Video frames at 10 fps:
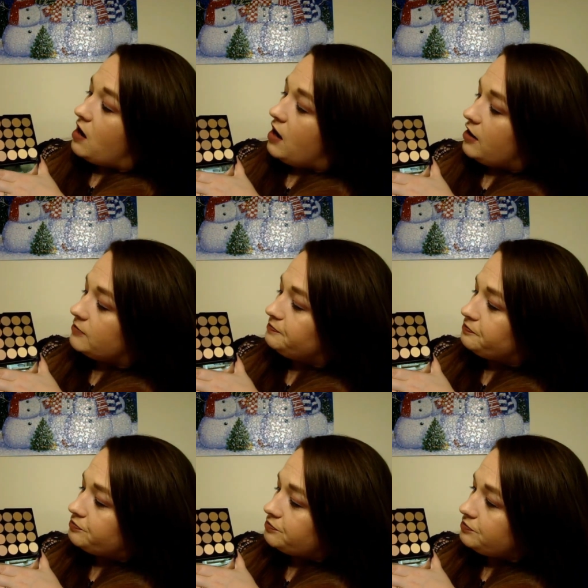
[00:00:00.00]
So
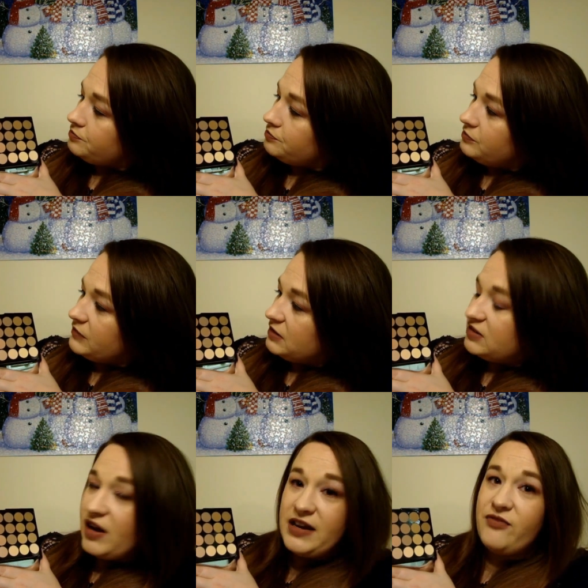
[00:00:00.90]

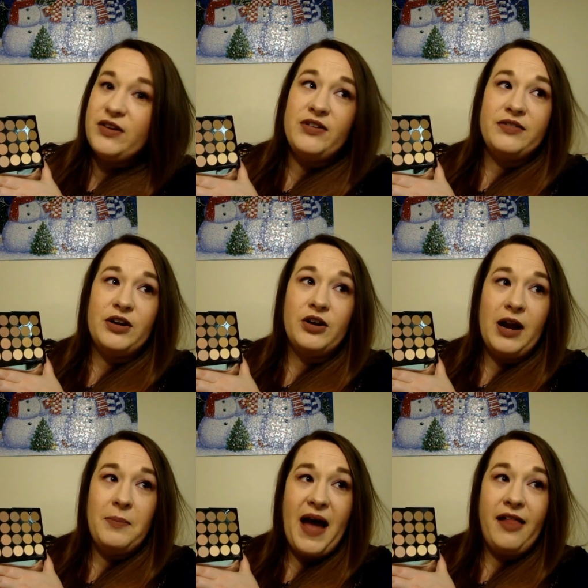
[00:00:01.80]
I definitely think they're
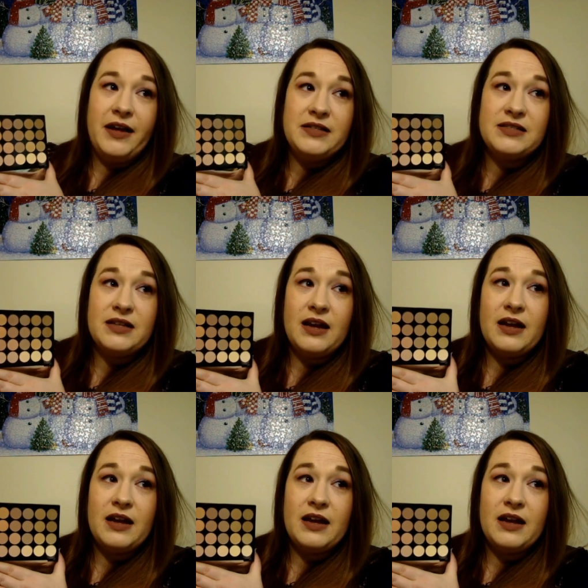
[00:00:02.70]
great palettes.